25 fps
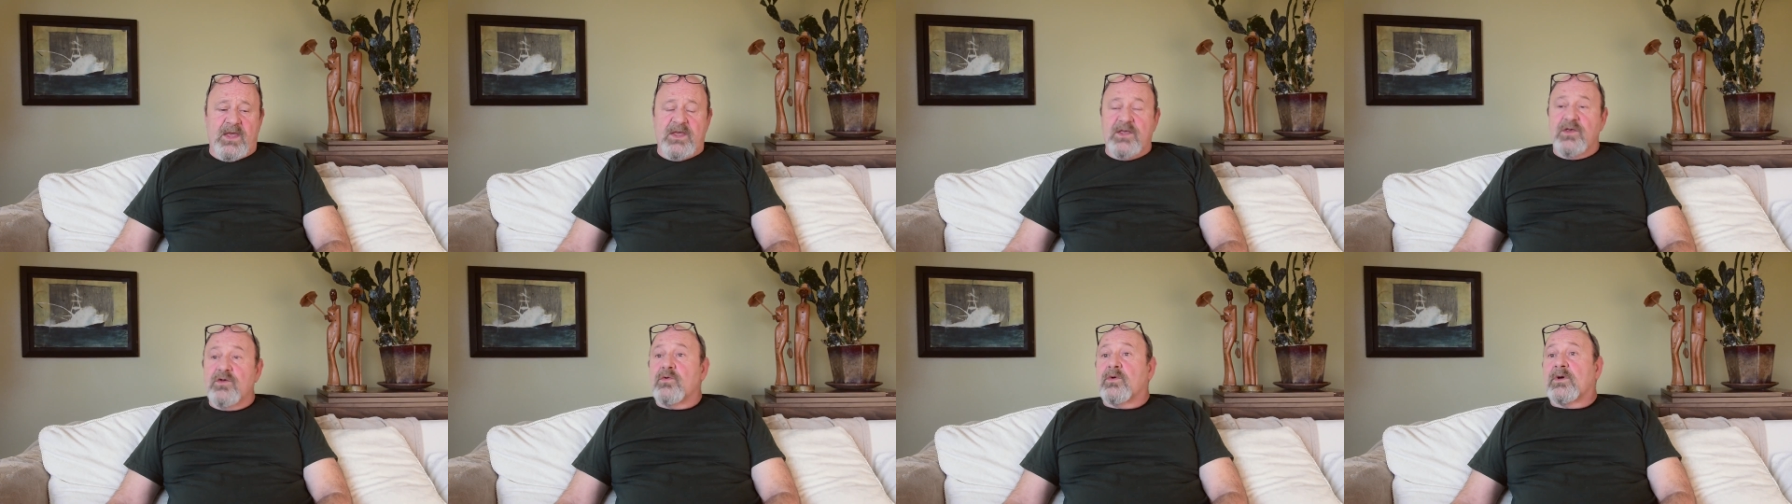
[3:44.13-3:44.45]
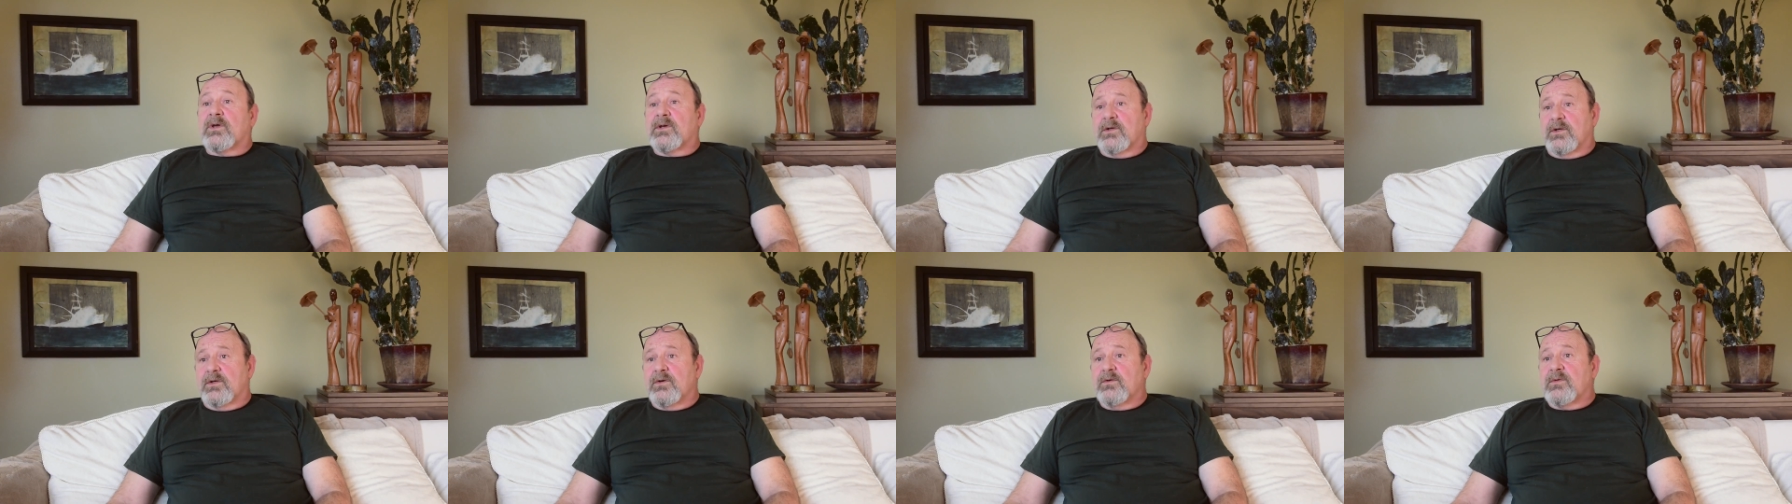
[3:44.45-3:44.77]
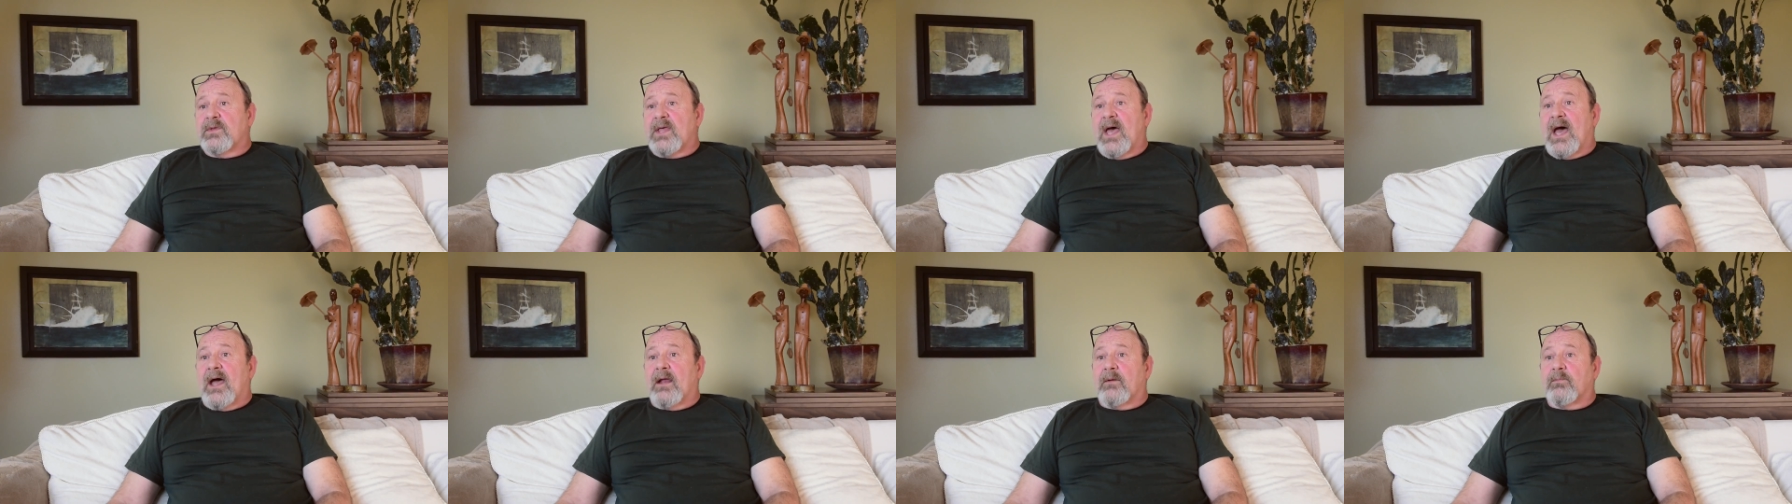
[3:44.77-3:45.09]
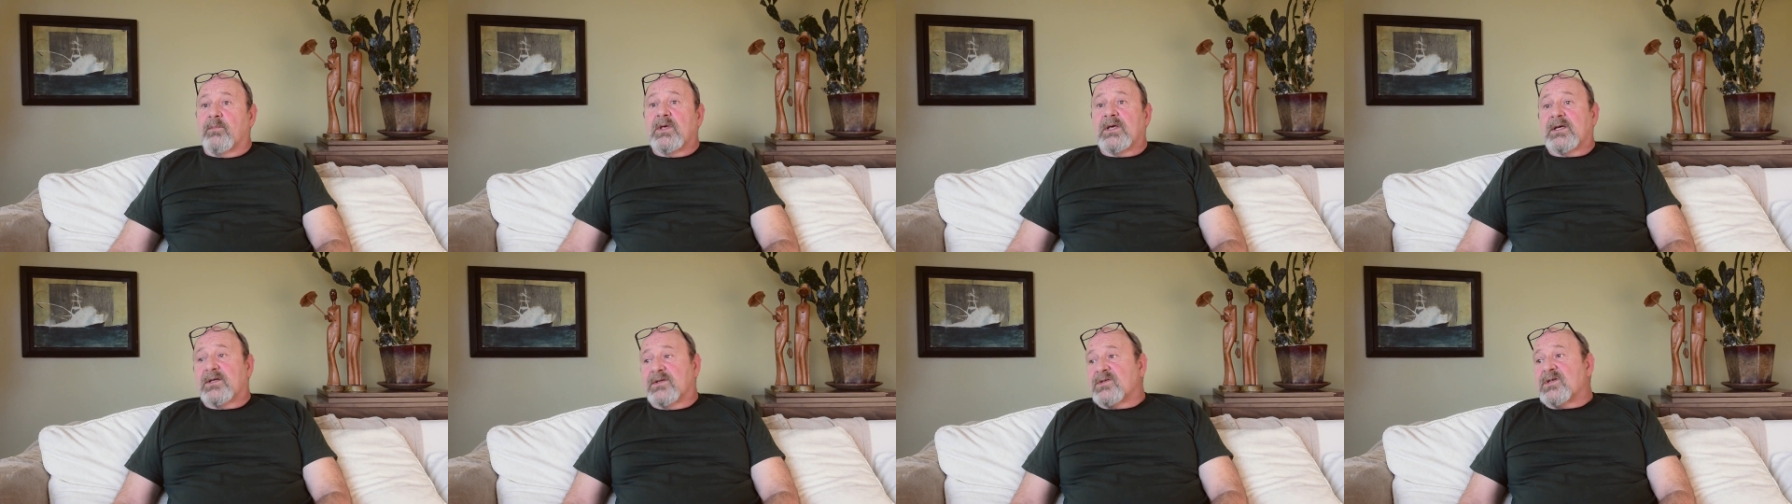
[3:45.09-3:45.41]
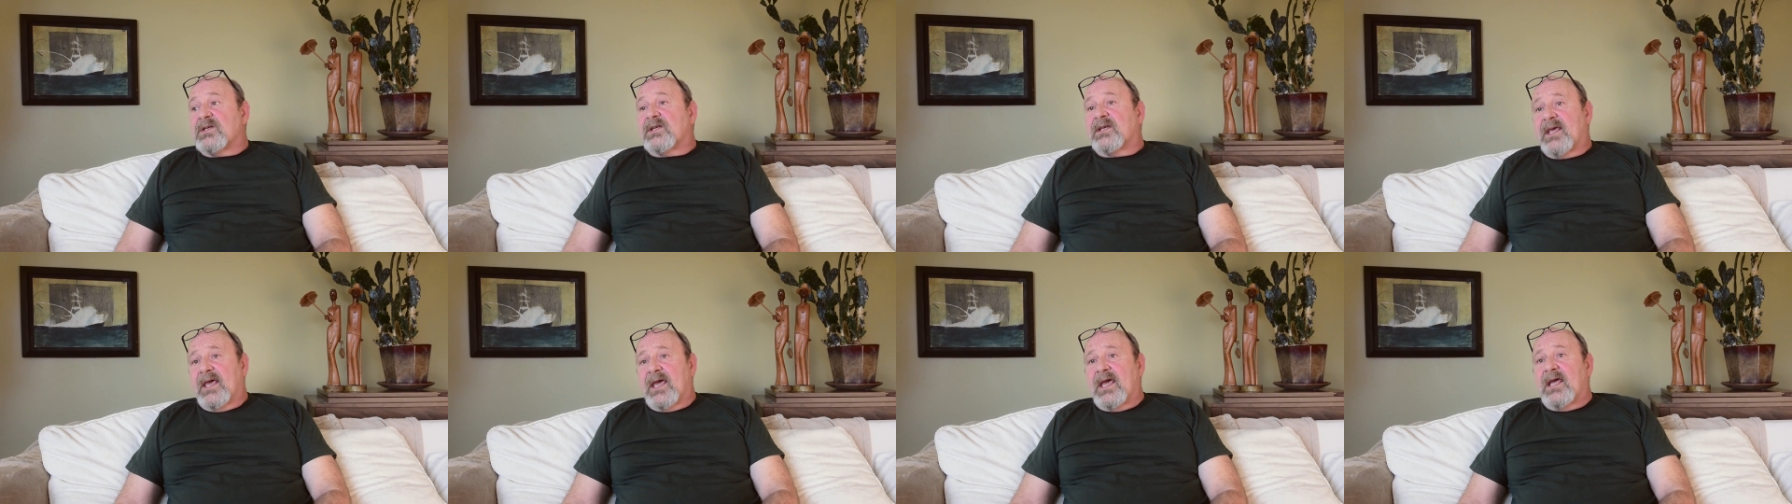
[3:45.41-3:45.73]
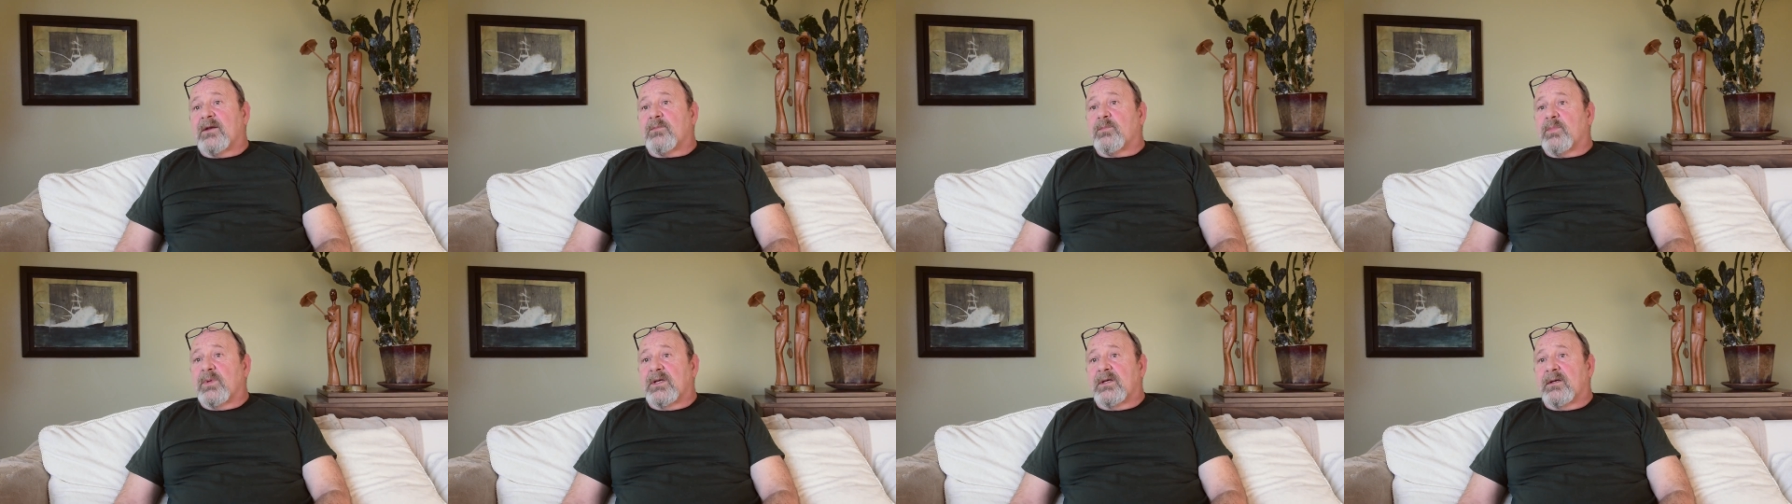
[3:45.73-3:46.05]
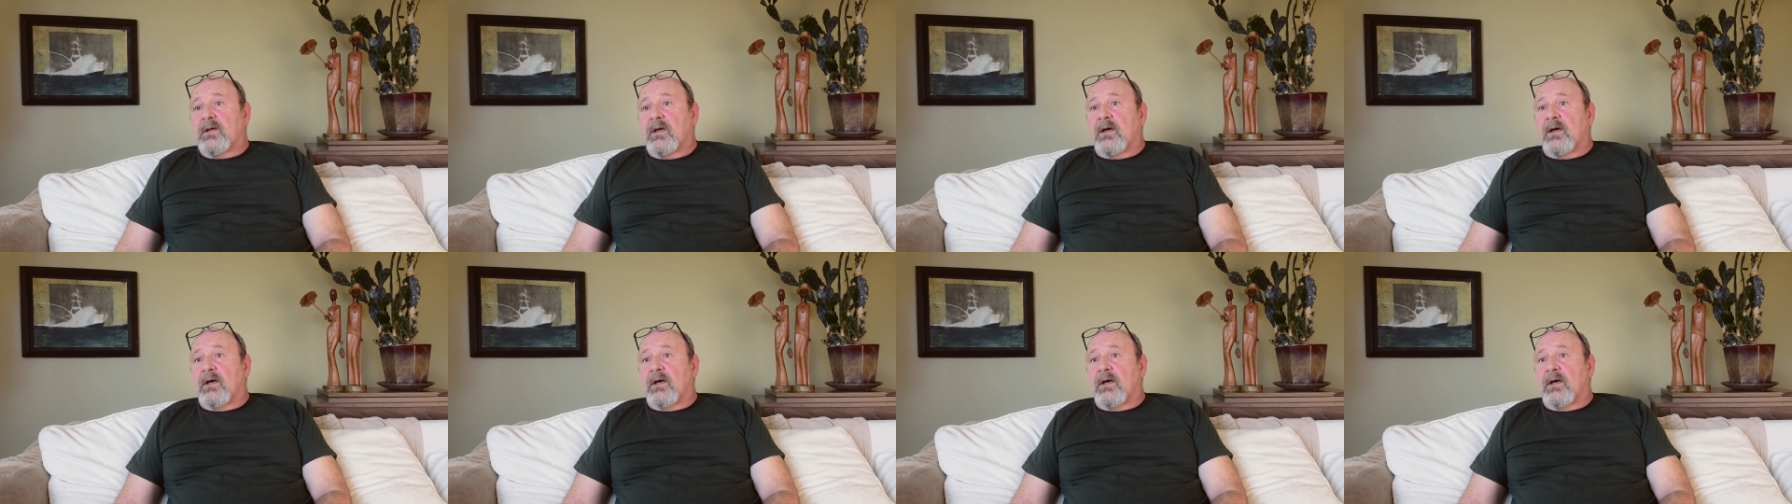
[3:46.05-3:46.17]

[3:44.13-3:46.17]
that you can do that because it can't be